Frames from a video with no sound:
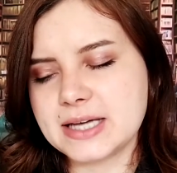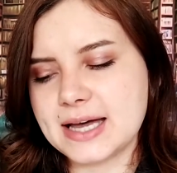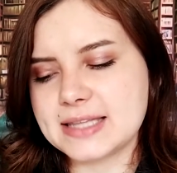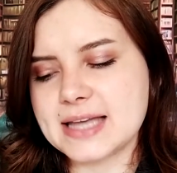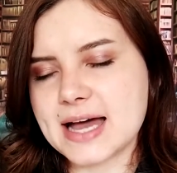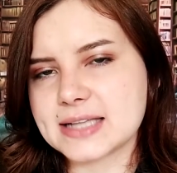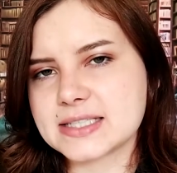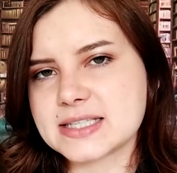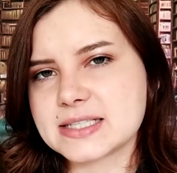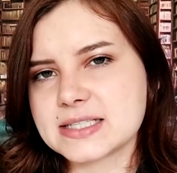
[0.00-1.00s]
and
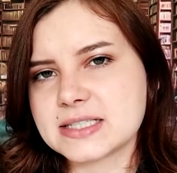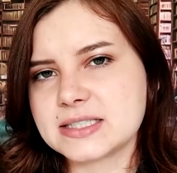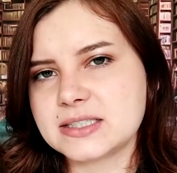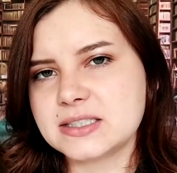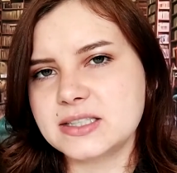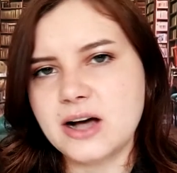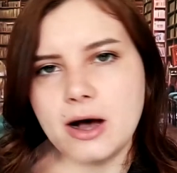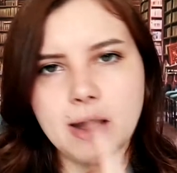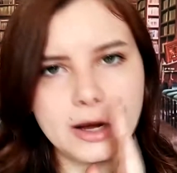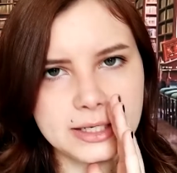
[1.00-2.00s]
that's
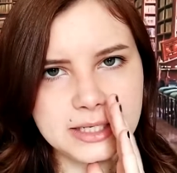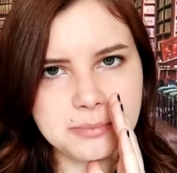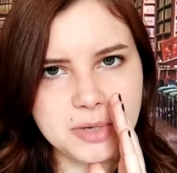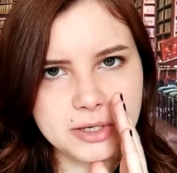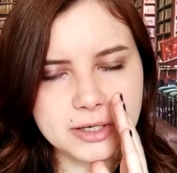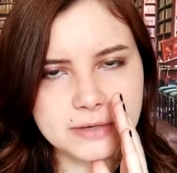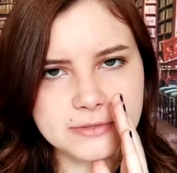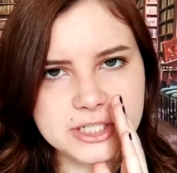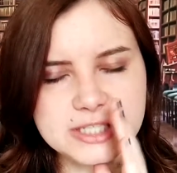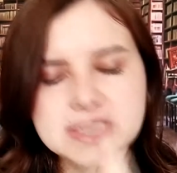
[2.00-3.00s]
ugly book
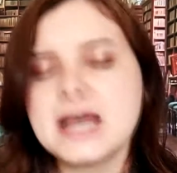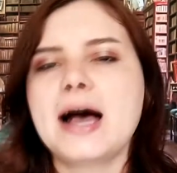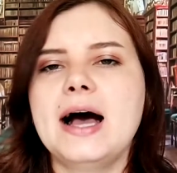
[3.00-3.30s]
covers.